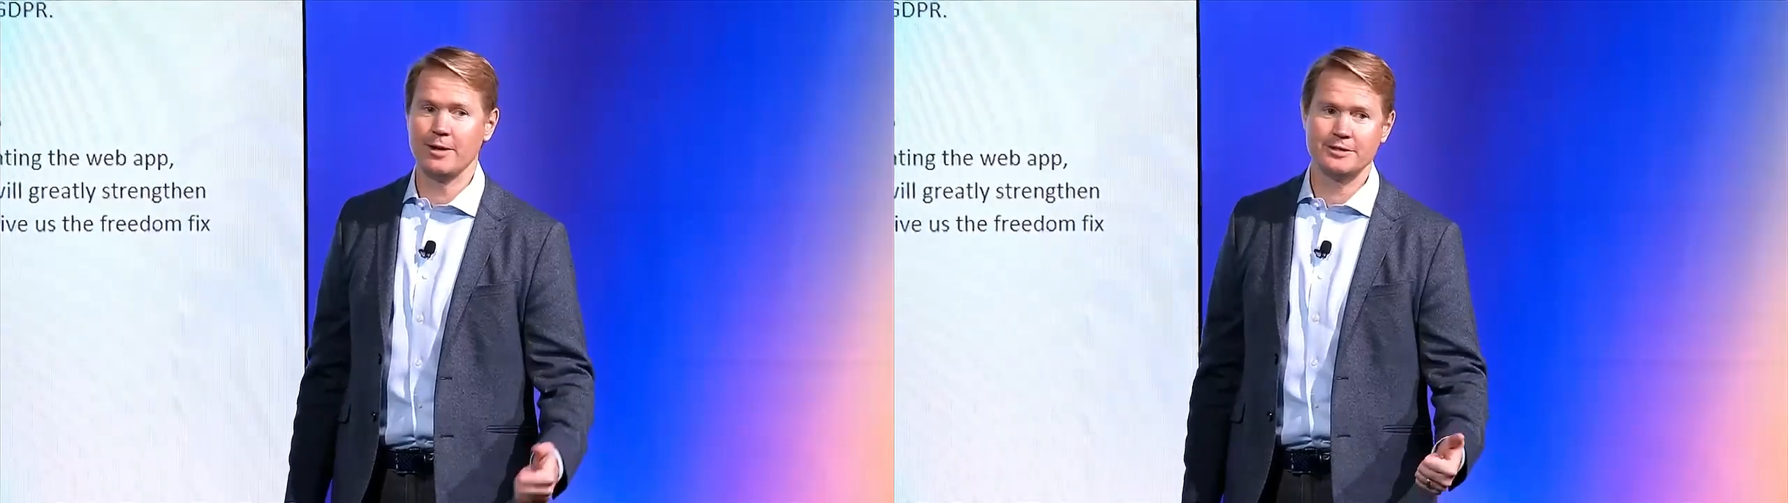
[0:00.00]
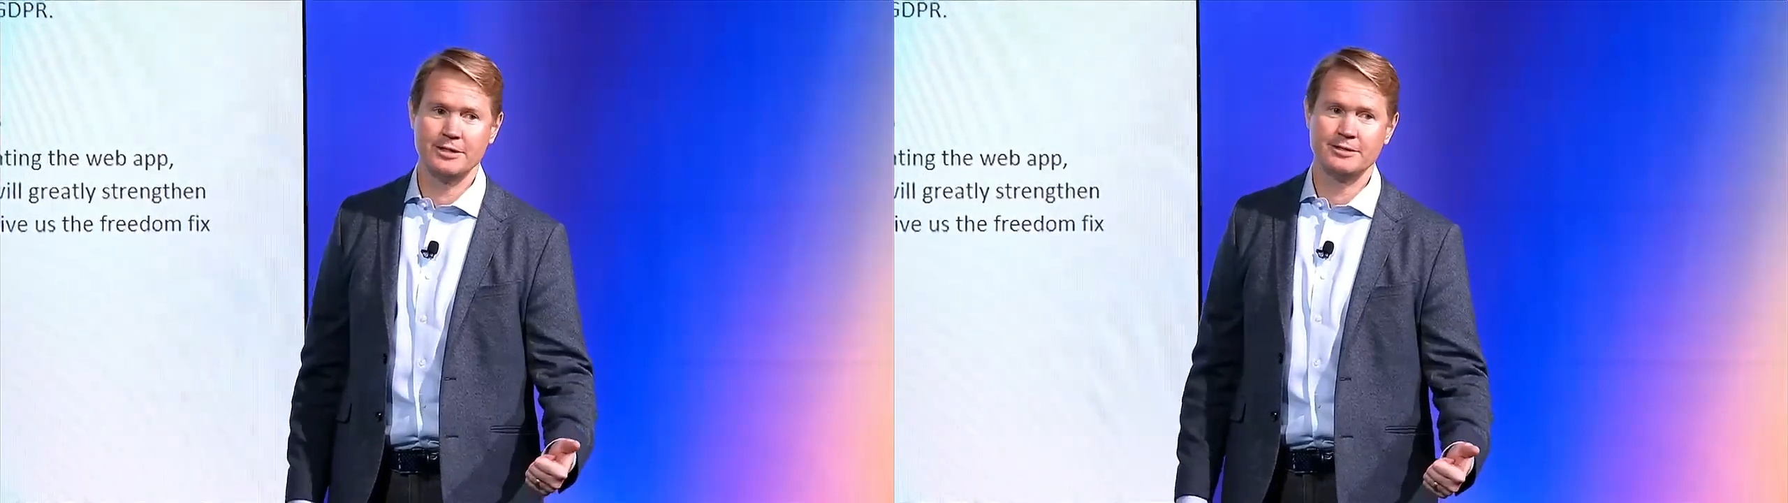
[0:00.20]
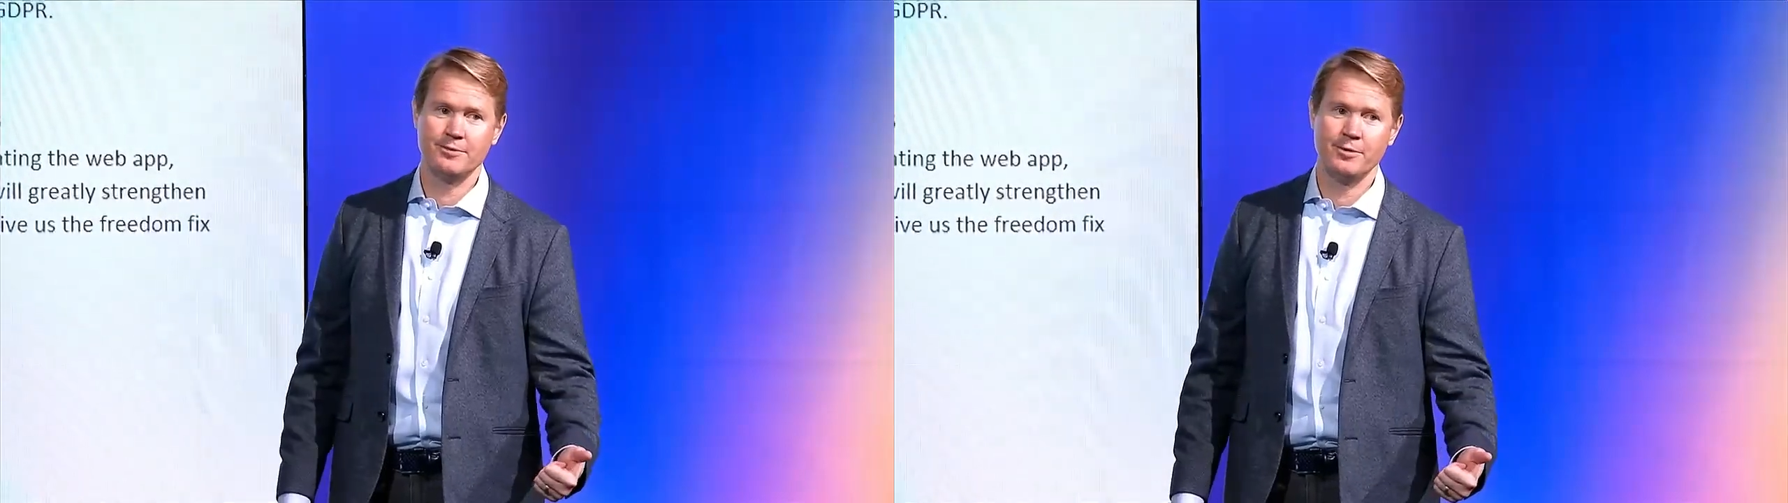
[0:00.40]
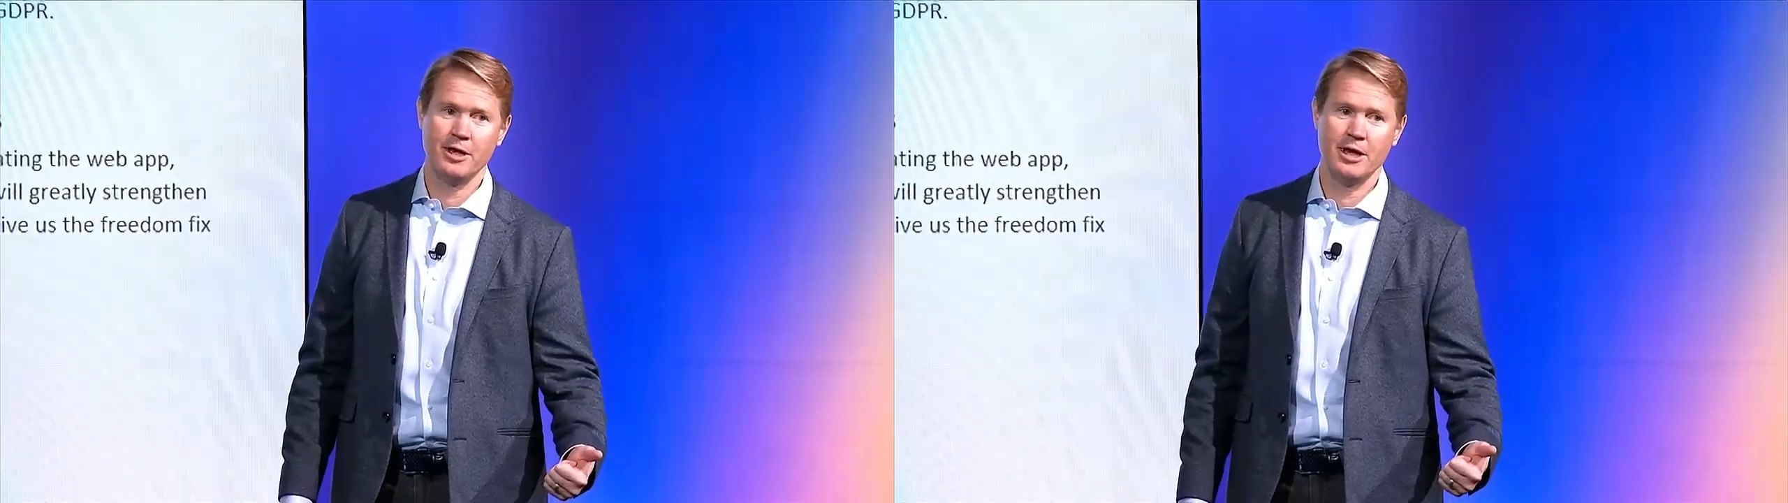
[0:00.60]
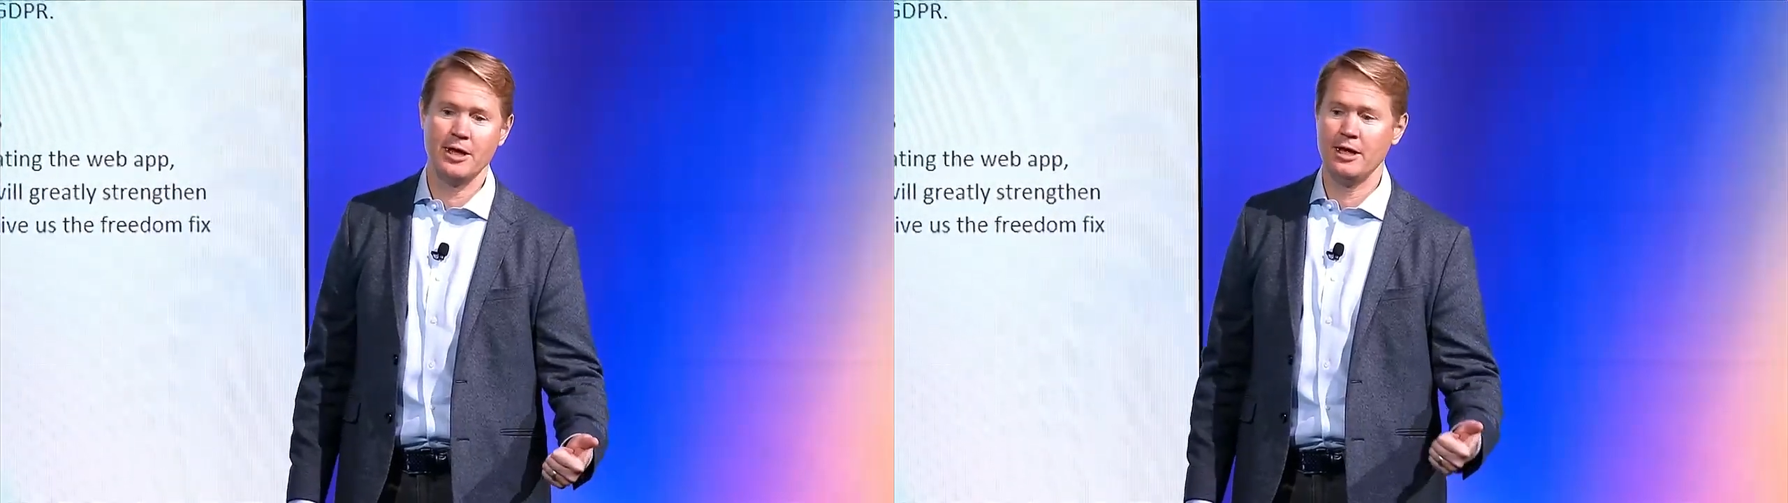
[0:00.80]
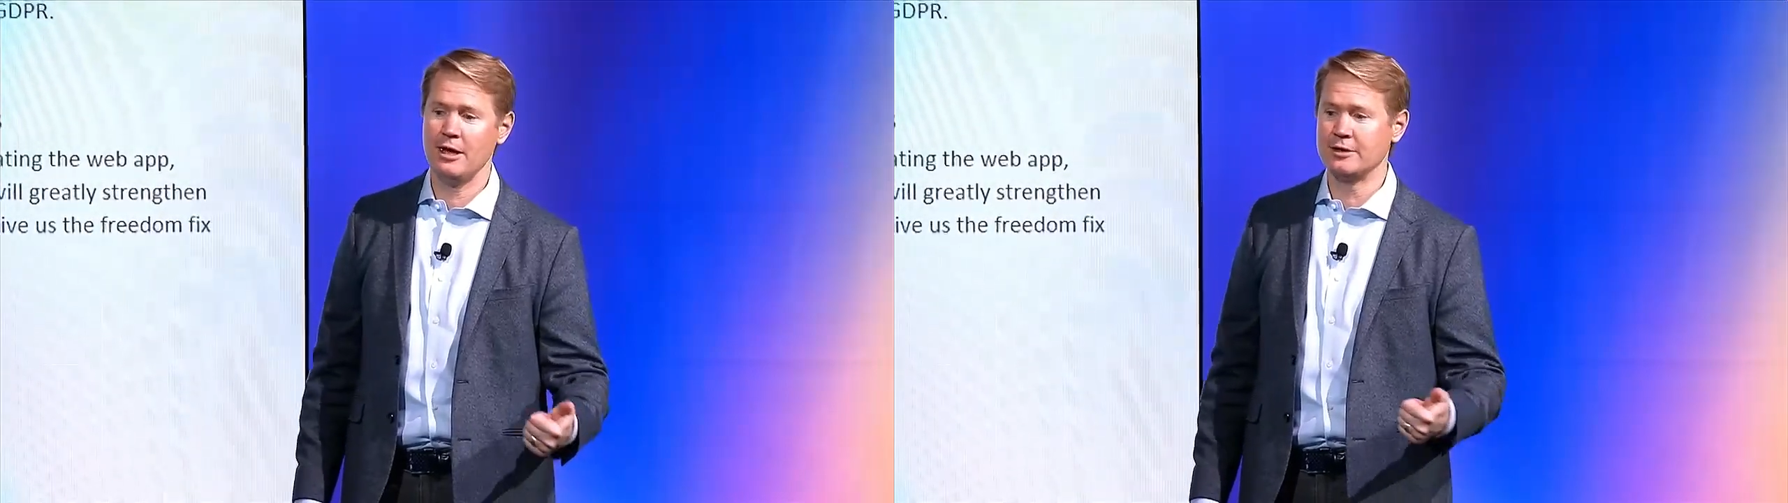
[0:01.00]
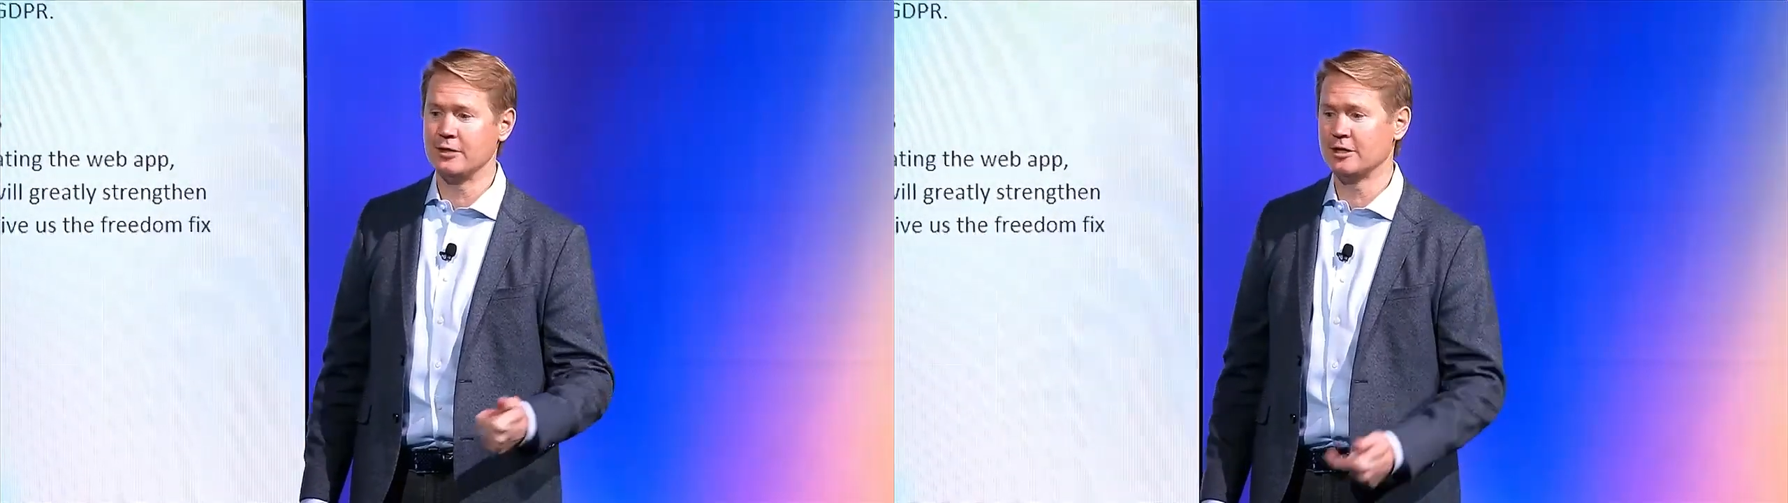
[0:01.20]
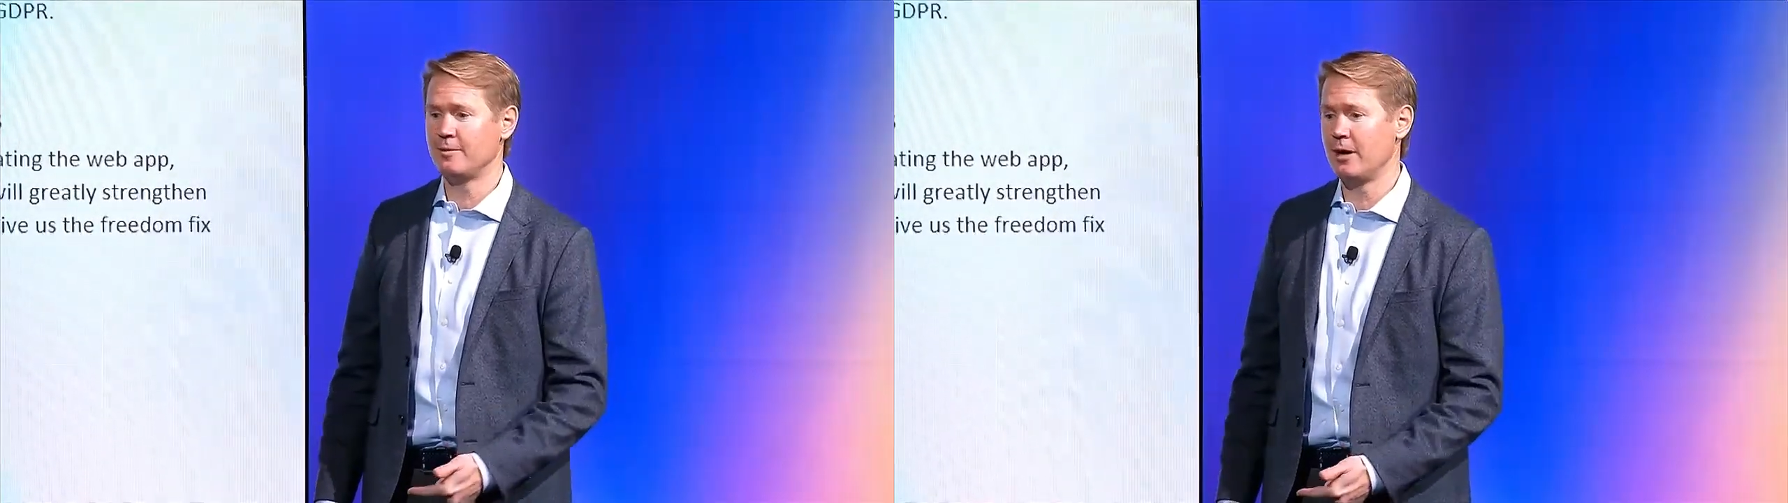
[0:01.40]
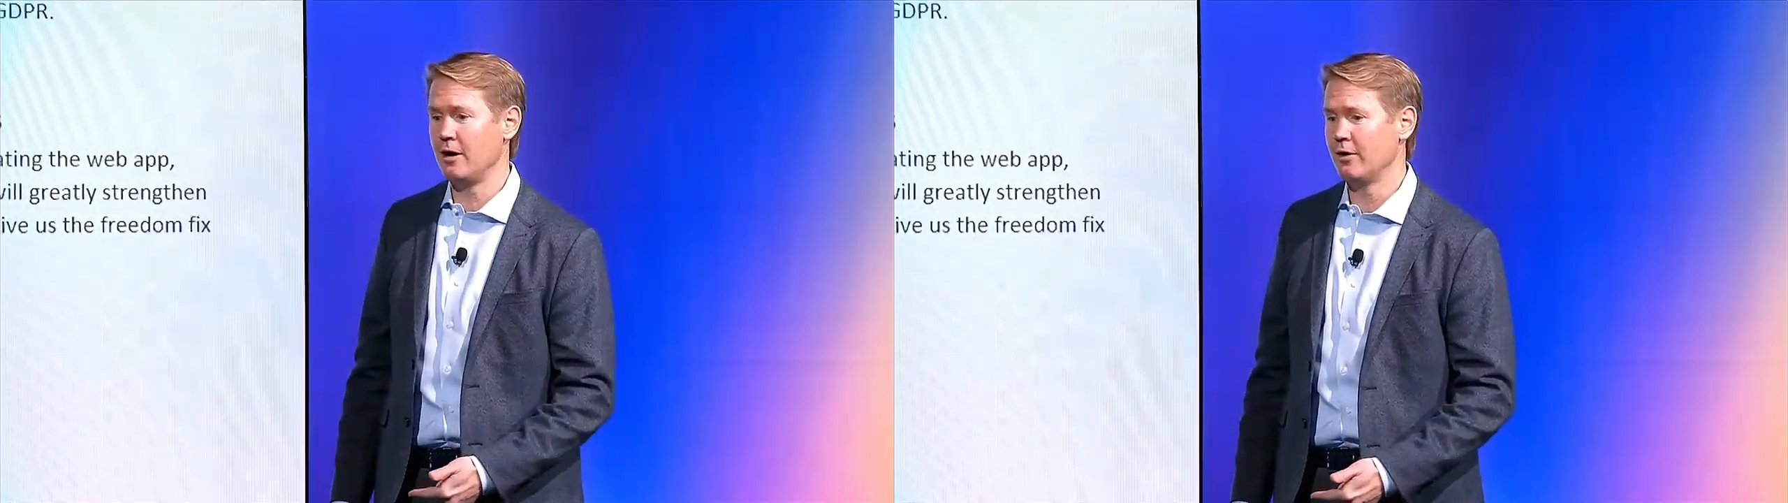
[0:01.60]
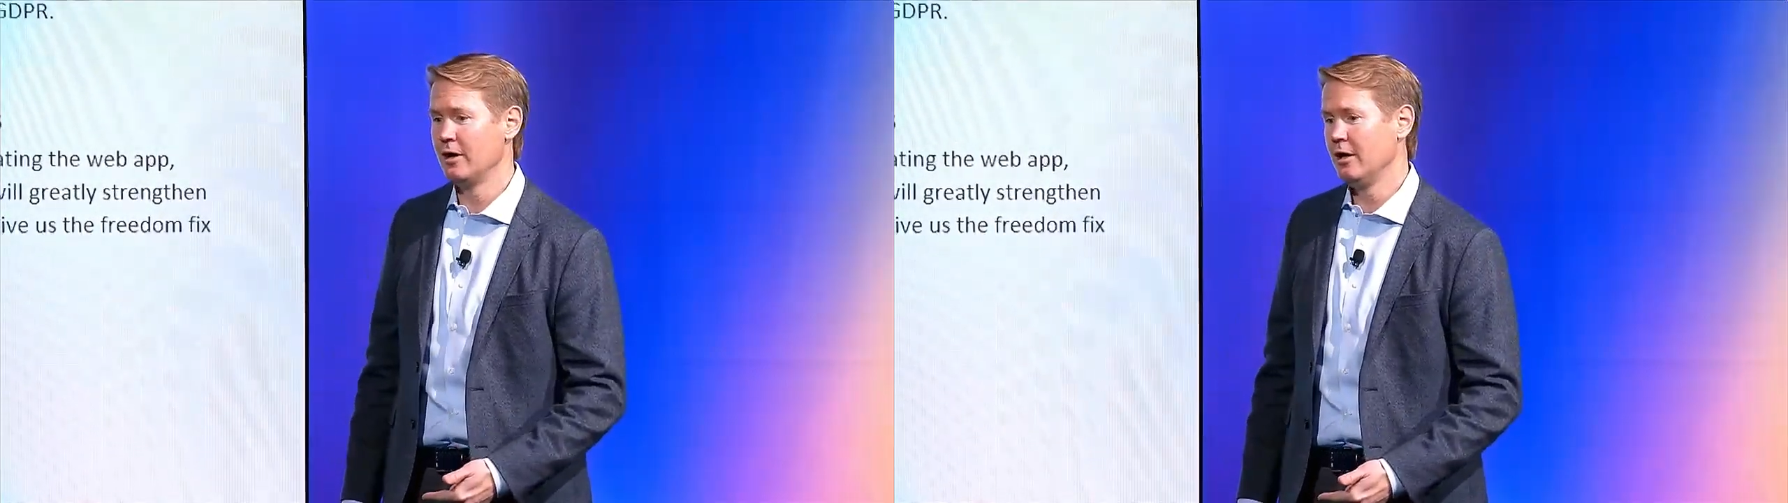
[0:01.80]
CCPA, I talked about